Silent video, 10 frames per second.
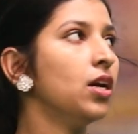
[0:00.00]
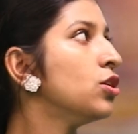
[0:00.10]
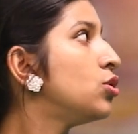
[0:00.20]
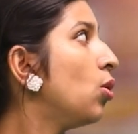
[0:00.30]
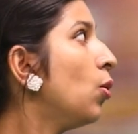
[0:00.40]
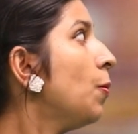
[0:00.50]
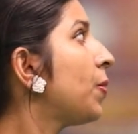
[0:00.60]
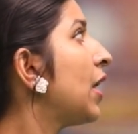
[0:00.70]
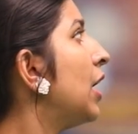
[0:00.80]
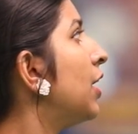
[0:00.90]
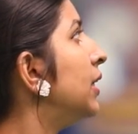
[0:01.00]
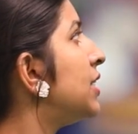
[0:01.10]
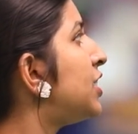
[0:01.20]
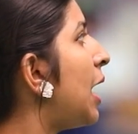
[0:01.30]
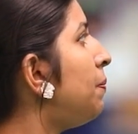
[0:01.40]
So, the
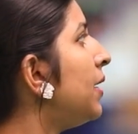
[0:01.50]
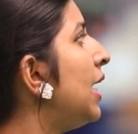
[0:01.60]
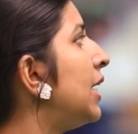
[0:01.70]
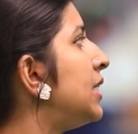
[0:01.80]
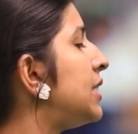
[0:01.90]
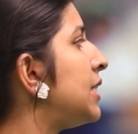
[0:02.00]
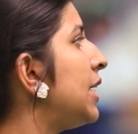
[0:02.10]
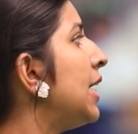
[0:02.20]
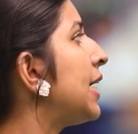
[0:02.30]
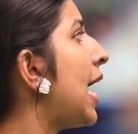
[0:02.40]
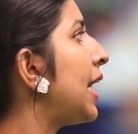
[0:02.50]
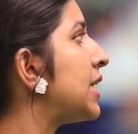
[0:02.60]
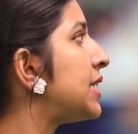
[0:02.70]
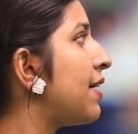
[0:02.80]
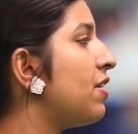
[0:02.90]
chapter Heredity
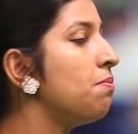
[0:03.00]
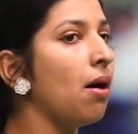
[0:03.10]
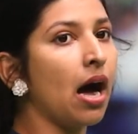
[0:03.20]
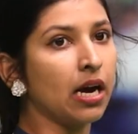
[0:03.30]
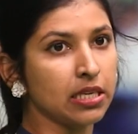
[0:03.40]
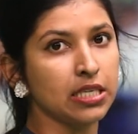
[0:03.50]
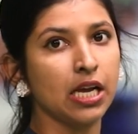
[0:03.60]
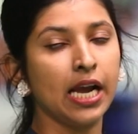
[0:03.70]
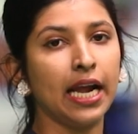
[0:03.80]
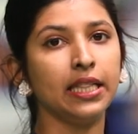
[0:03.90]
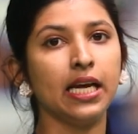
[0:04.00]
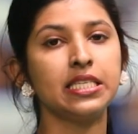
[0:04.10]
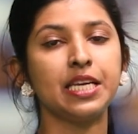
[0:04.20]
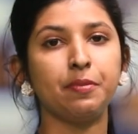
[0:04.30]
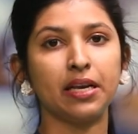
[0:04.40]
carries 7 marks in the
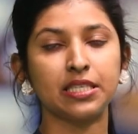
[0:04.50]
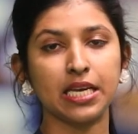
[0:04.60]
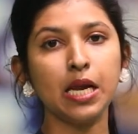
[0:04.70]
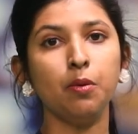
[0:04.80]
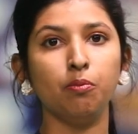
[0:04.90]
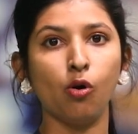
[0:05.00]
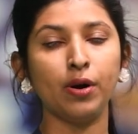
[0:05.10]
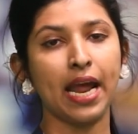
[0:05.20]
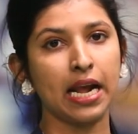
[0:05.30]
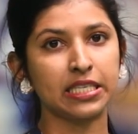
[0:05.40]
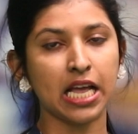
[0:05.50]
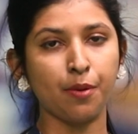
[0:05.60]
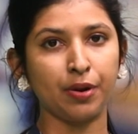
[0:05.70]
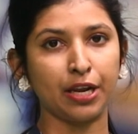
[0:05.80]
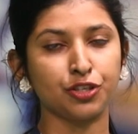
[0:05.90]
CBSE board
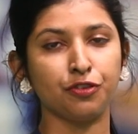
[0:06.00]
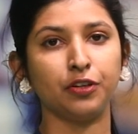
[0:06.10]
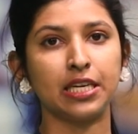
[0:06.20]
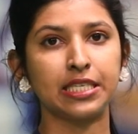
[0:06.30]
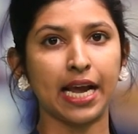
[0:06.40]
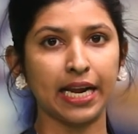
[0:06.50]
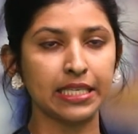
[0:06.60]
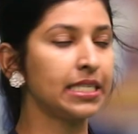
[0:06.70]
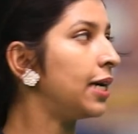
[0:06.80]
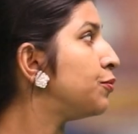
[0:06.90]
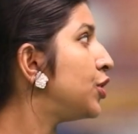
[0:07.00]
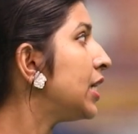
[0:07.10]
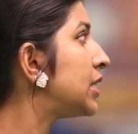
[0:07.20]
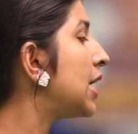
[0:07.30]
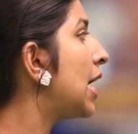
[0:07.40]
examination for the science
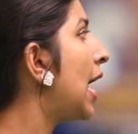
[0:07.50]
subject,